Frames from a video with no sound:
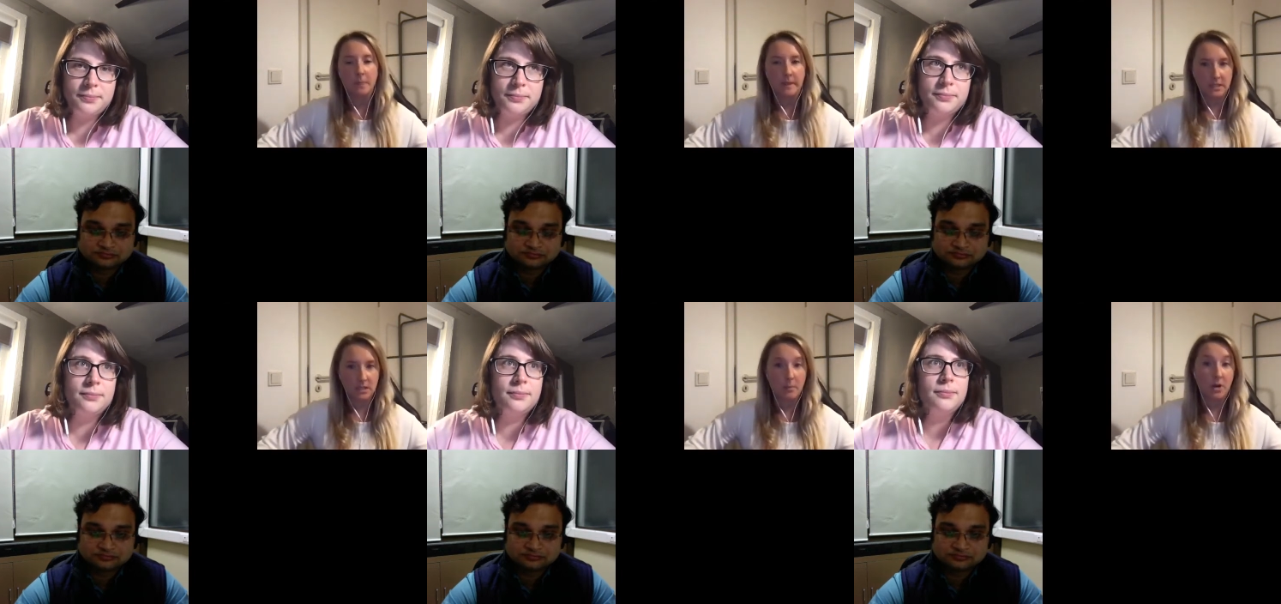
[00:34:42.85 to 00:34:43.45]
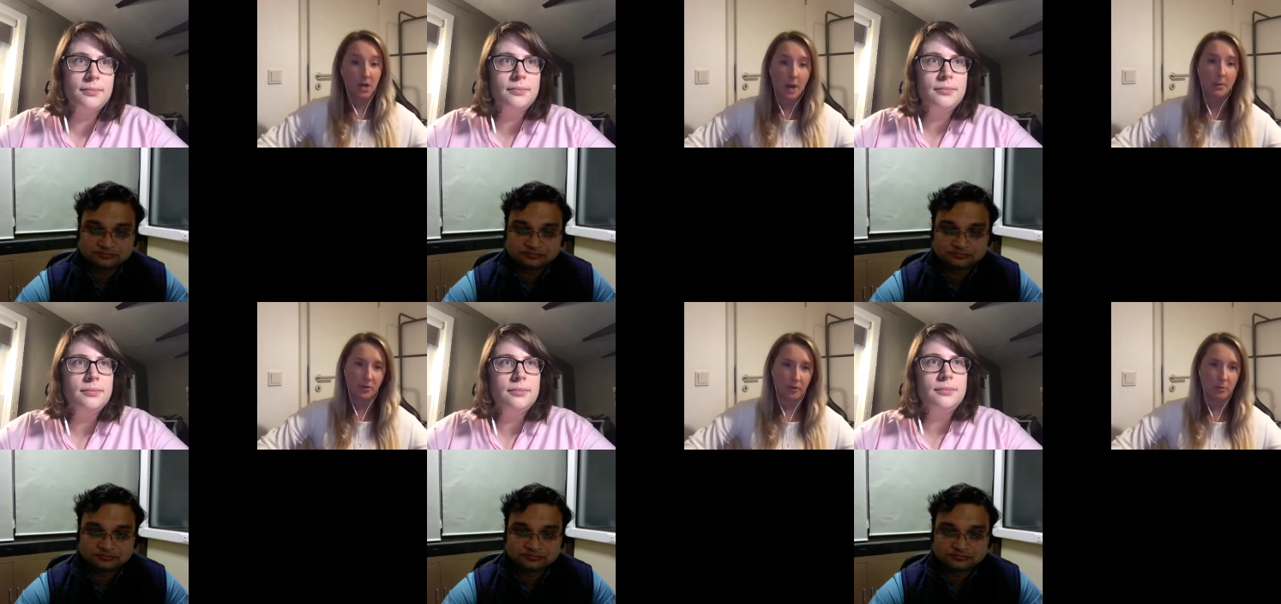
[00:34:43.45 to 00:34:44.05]
Speaker 1: this summer
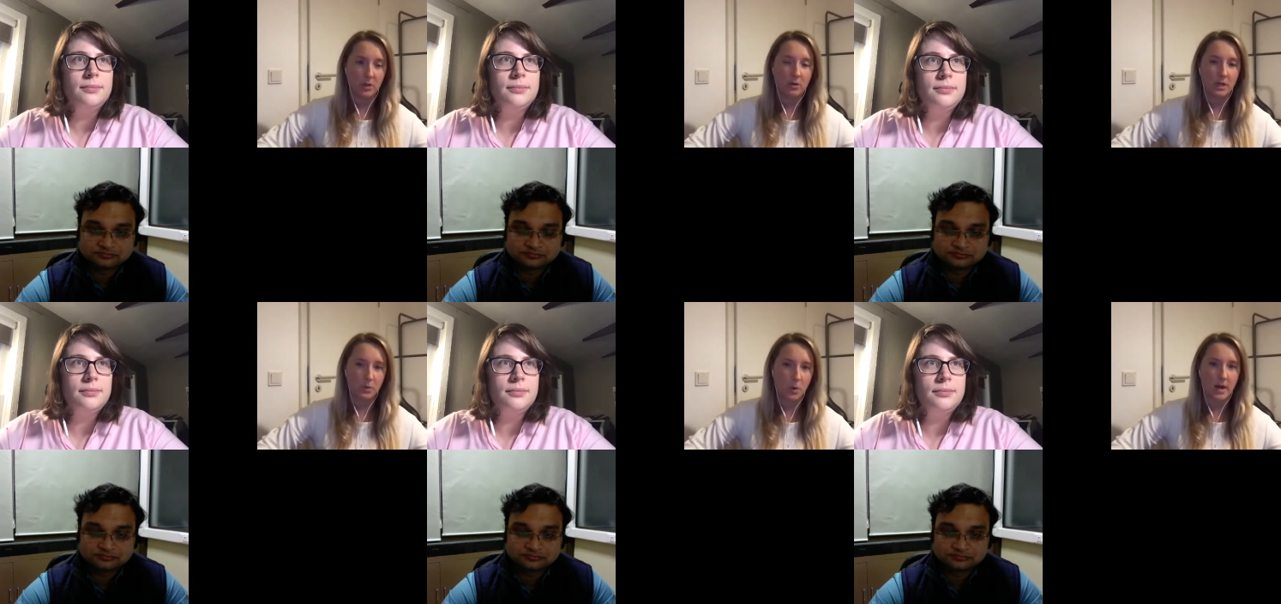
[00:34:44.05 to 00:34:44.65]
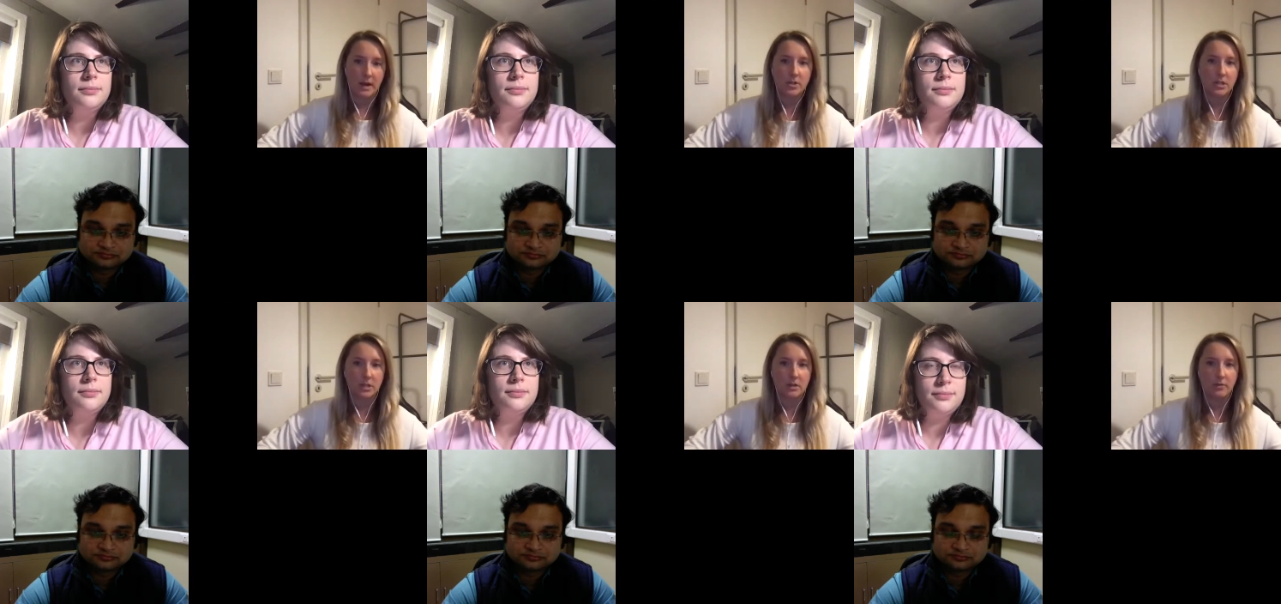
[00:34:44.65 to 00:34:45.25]
coming from the US, one
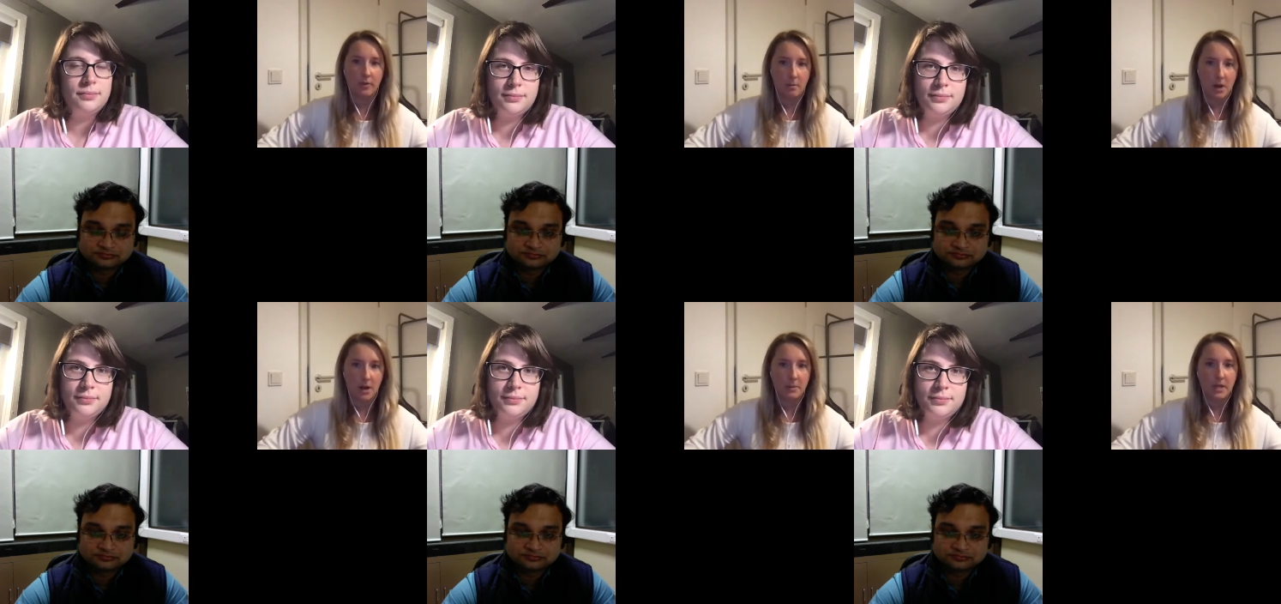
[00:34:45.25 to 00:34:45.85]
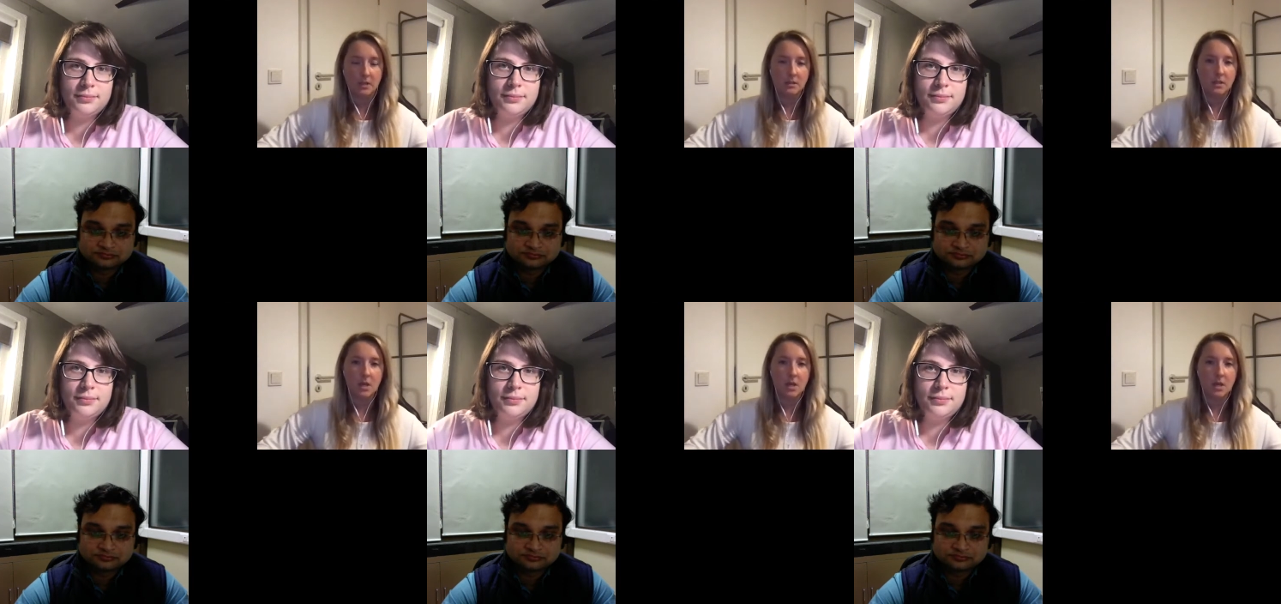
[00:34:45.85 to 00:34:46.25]
actually from Hopkins.